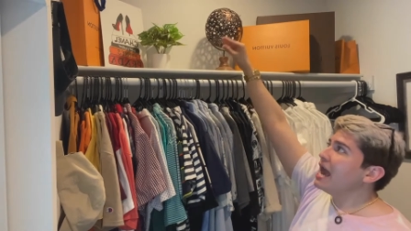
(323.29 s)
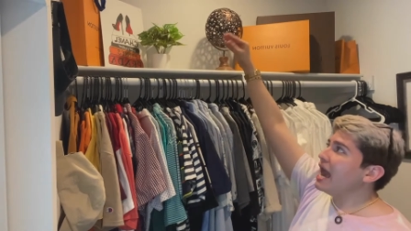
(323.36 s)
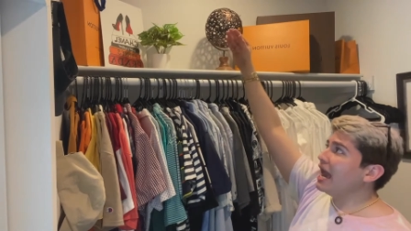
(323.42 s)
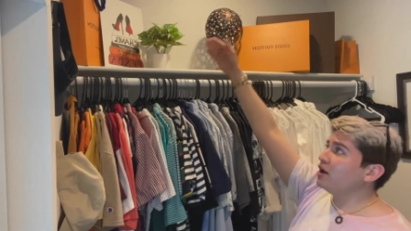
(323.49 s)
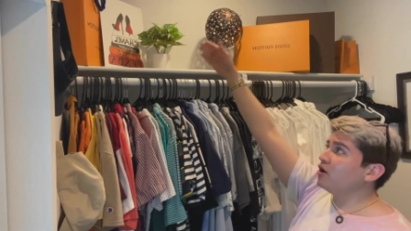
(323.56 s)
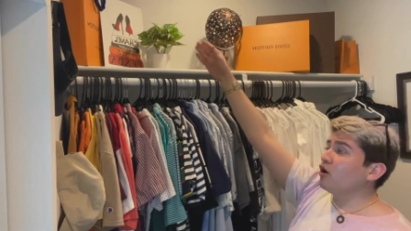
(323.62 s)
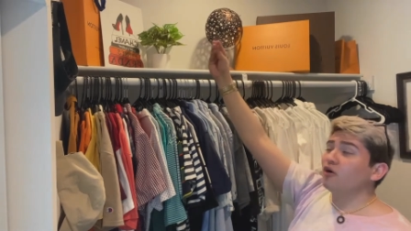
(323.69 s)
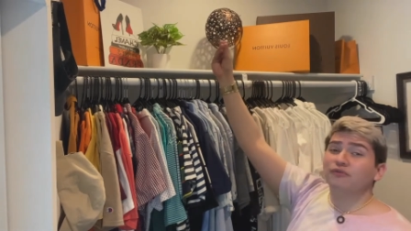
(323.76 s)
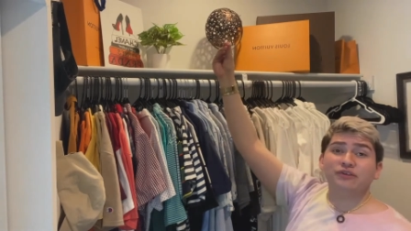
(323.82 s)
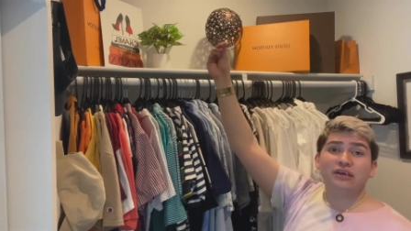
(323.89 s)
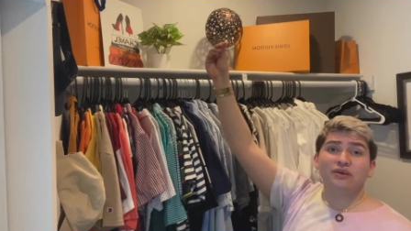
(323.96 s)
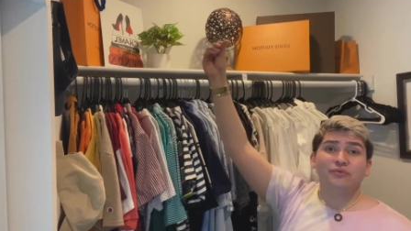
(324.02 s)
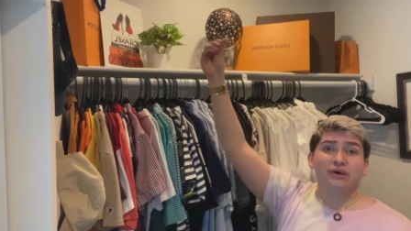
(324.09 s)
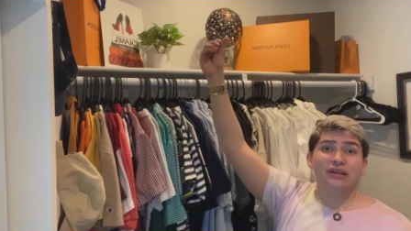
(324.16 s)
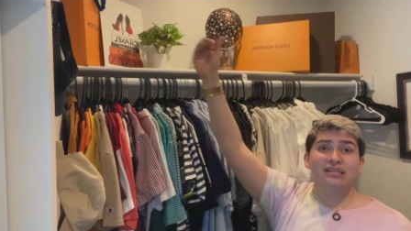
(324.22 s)
and
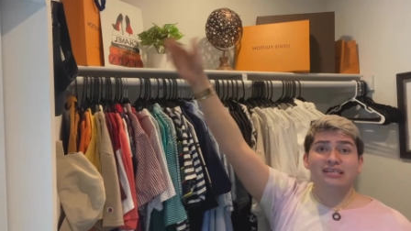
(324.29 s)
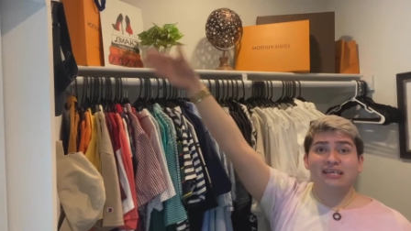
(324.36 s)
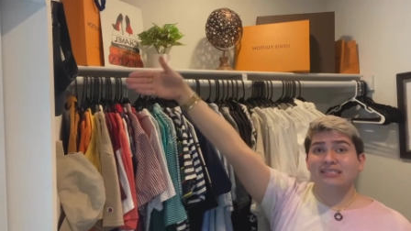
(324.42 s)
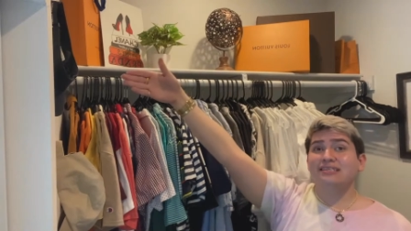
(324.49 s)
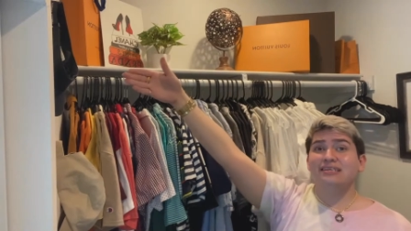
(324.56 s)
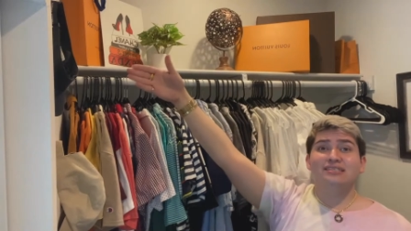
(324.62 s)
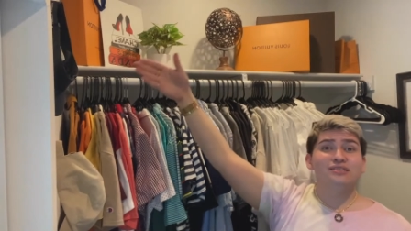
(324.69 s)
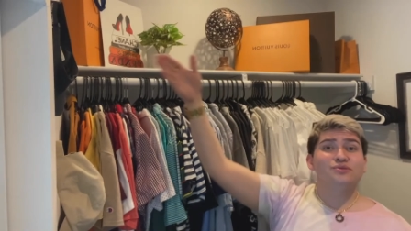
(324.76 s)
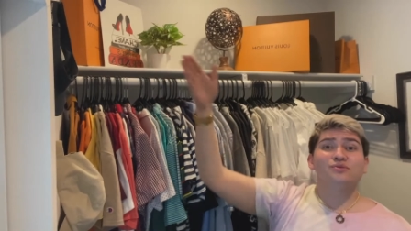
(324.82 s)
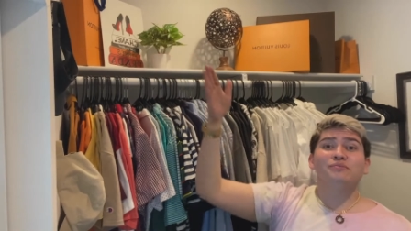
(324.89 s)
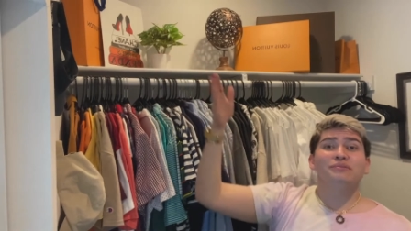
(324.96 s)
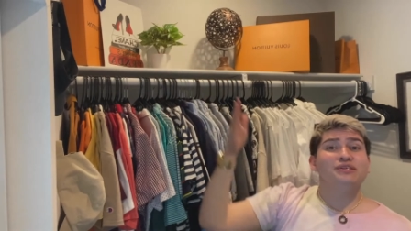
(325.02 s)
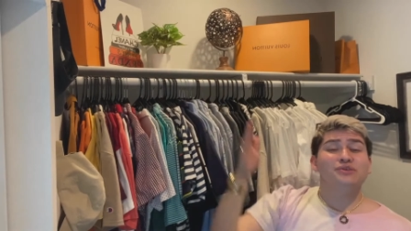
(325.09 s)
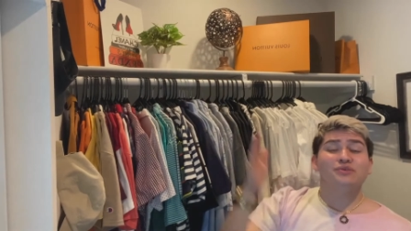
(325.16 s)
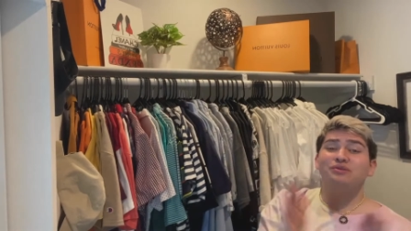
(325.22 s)
hopefully one of the destinations will
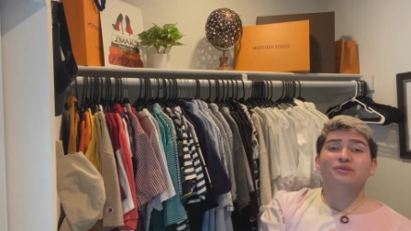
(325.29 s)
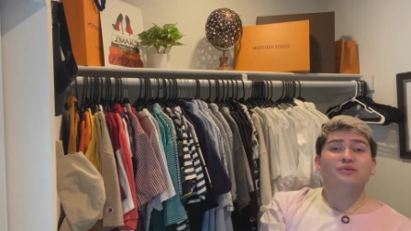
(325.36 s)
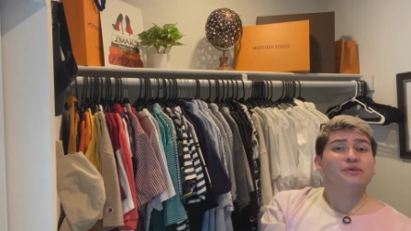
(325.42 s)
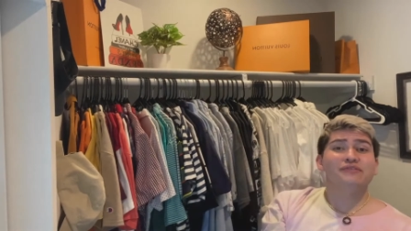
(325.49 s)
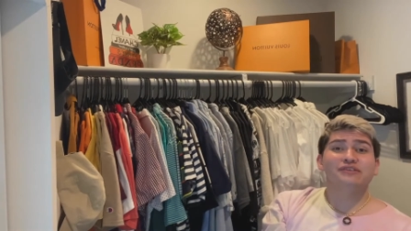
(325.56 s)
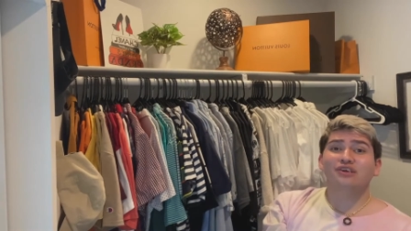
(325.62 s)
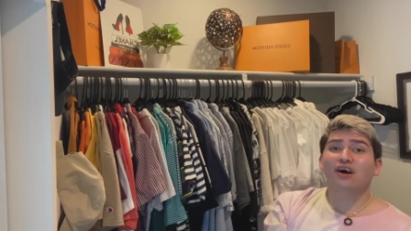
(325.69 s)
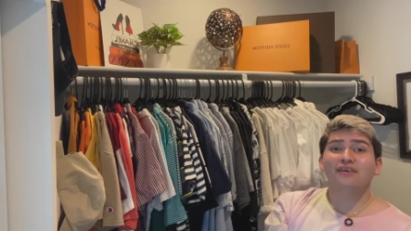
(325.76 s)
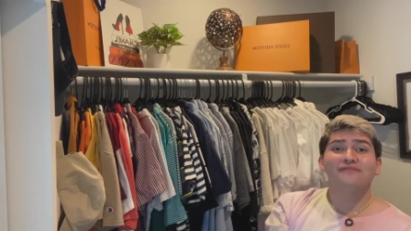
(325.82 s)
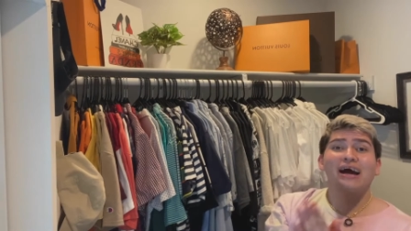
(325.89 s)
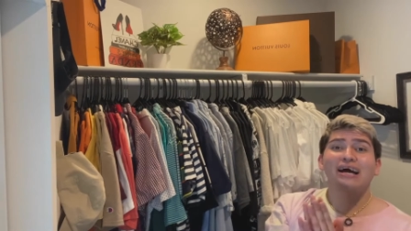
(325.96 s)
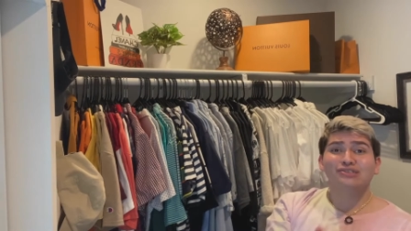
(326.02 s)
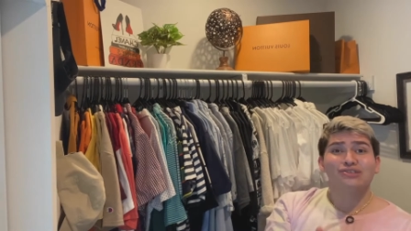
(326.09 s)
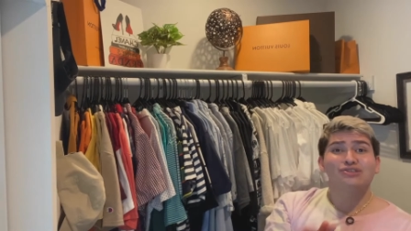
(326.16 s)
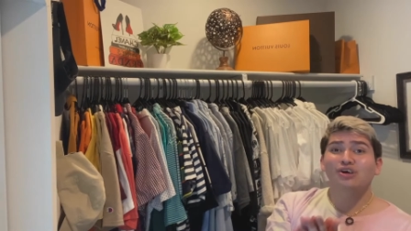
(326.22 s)
be to a Louis Vuitton
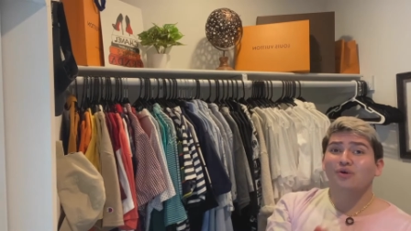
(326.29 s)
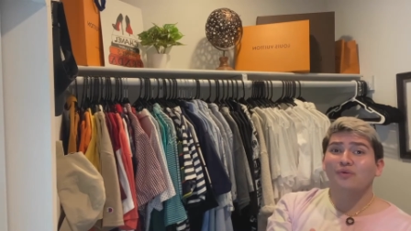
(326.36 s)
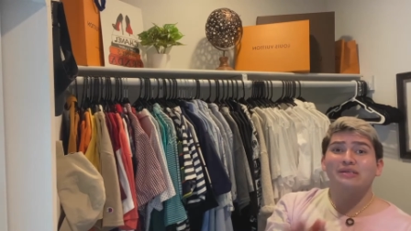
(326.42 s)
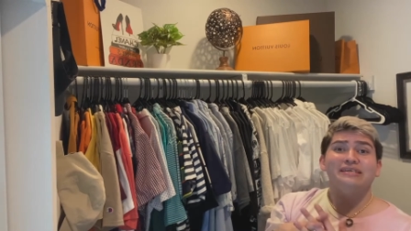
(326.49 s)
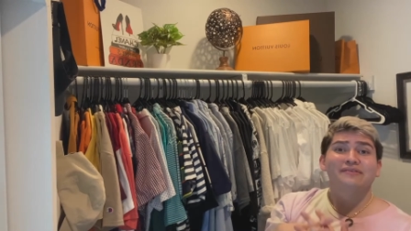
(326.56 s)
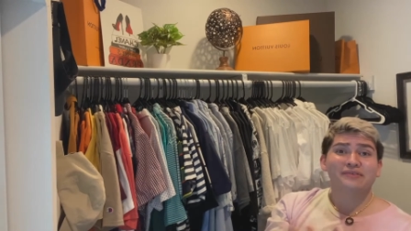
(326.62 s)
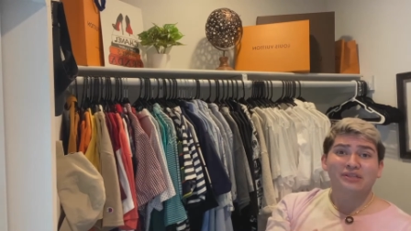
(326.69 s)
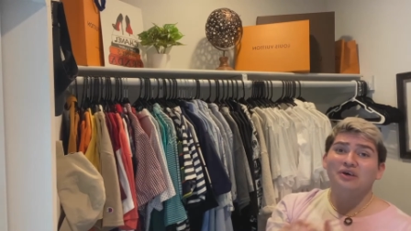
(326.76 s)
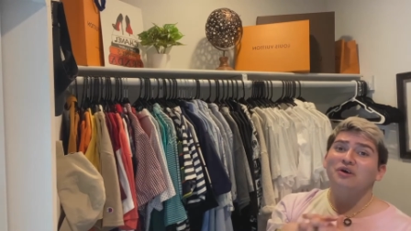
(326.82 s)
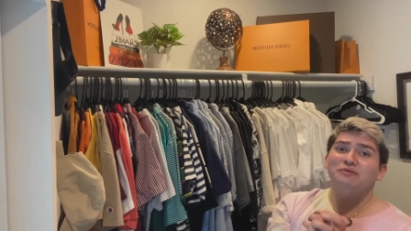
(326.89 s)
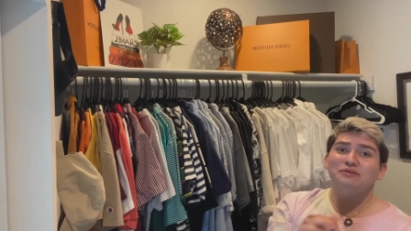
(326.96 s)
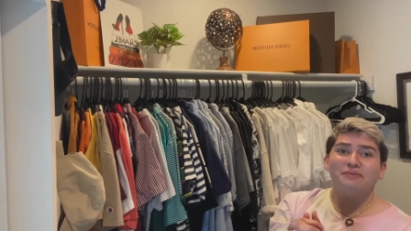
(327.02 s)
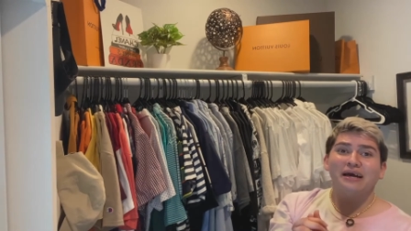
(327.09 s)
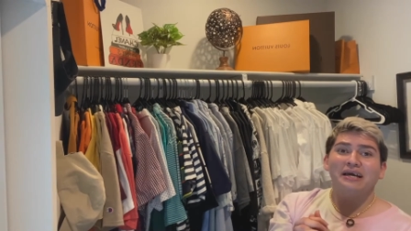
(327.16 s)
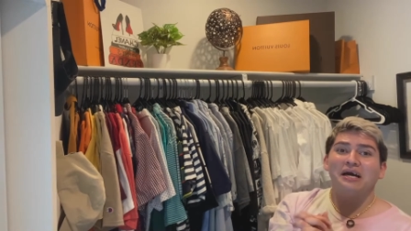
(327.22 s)
fashion show once everything
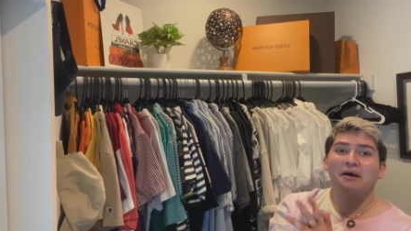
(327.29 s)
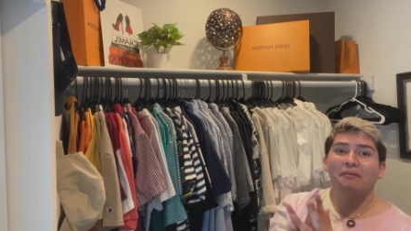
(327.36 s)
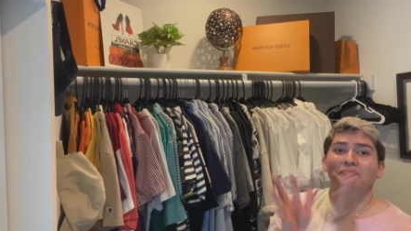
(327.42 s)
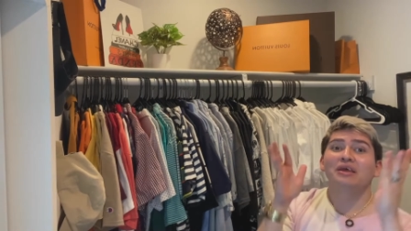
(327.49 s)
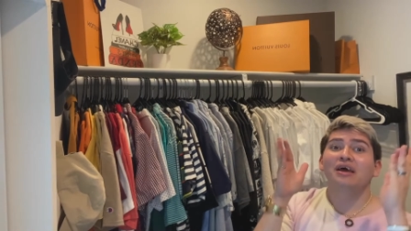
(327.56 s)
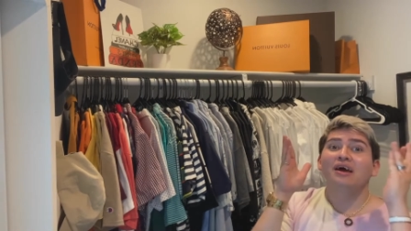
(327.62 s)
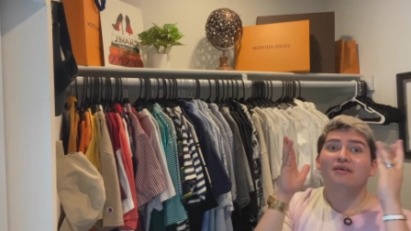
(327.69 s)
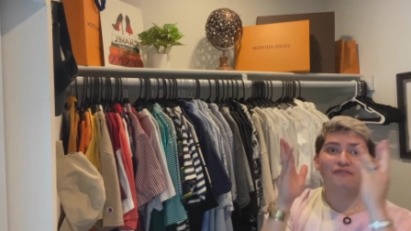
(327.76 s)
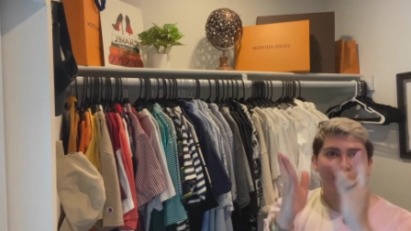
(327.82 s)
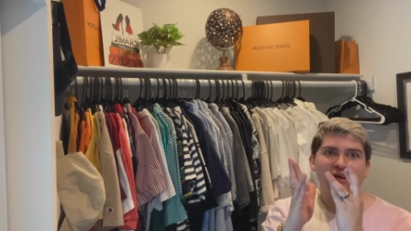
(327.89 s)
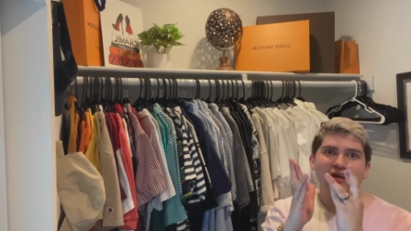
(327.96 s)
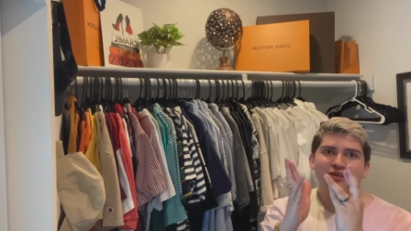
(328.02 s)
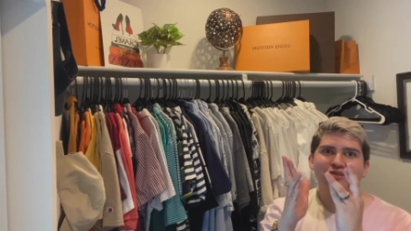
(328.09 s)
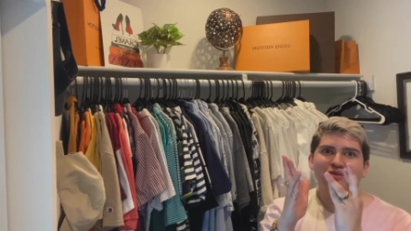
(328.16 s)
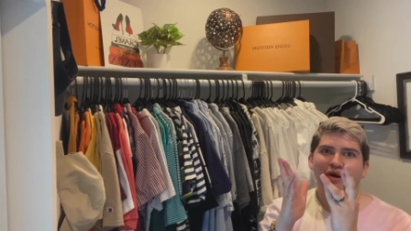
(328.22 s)
opens back up.
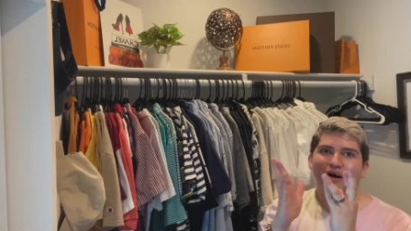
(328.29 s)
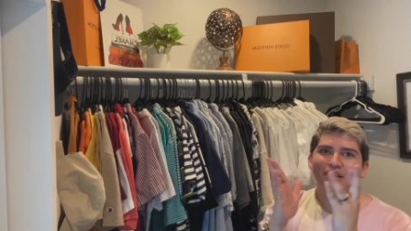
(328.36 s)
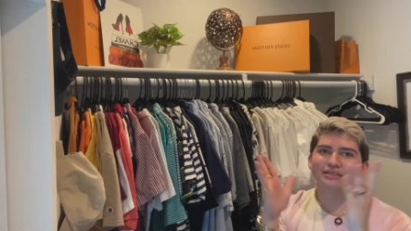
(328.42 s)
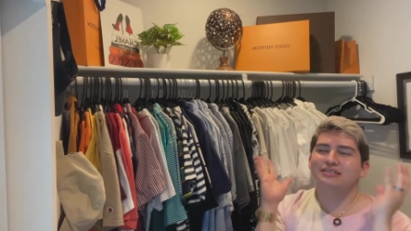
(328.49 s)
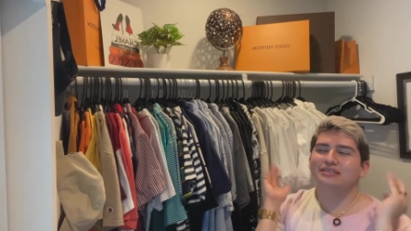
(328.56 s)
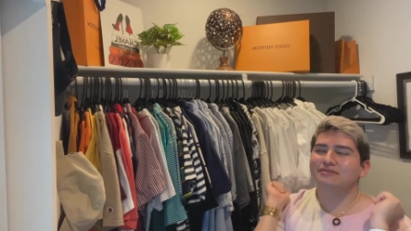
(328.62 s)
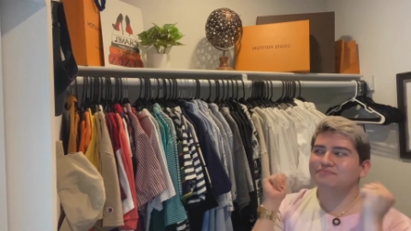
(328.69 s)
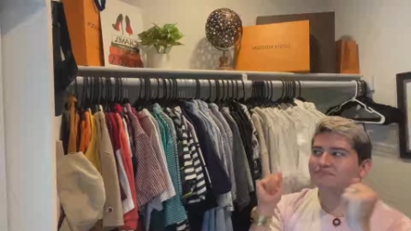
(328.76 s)
Fingers crossed.